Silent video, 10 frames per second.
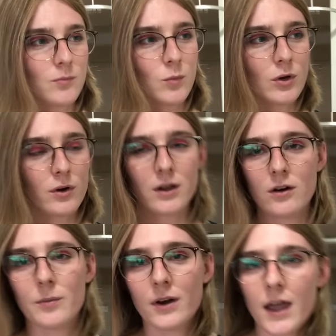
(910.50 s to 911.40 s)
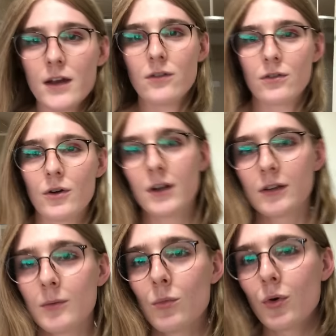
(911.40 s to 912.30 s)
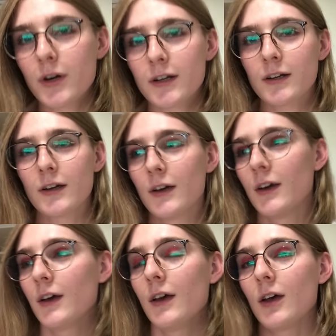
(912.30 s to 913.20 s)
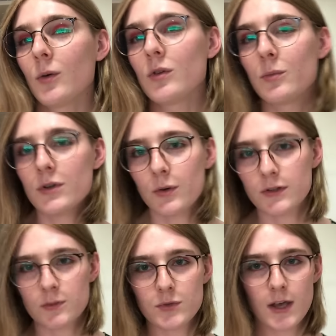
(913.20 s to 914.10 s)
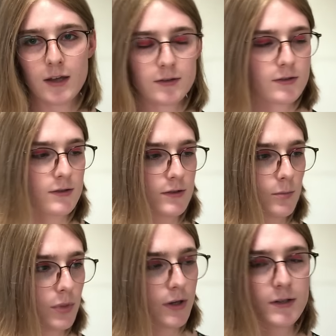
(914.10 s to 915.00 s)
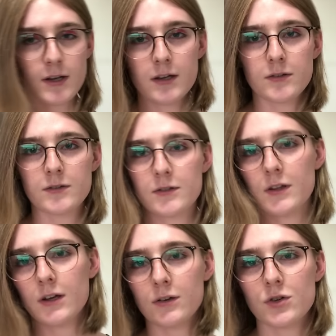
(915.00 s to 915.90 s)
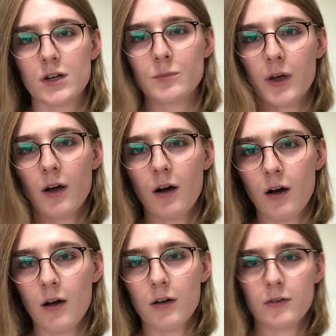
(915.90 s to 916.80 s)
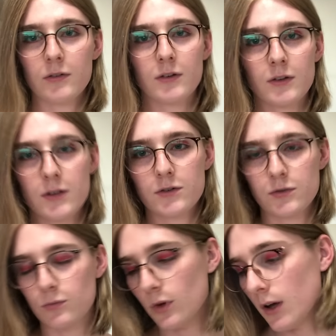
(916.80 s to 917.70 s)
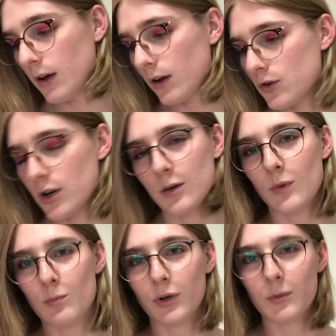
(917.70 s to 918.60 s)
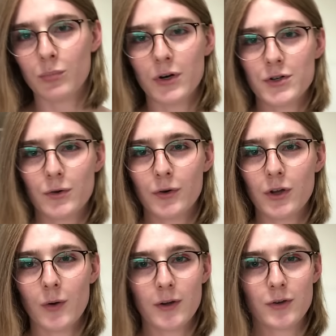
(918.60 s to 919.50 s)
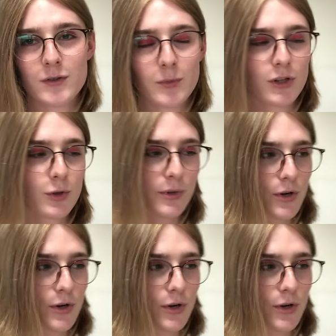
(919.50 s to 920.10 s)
We got here at about 8:30 in the morning. We've been doing some tests, some blood tests. They checked my heart, and they're checking my blood pressure ongoing because I'm a little bit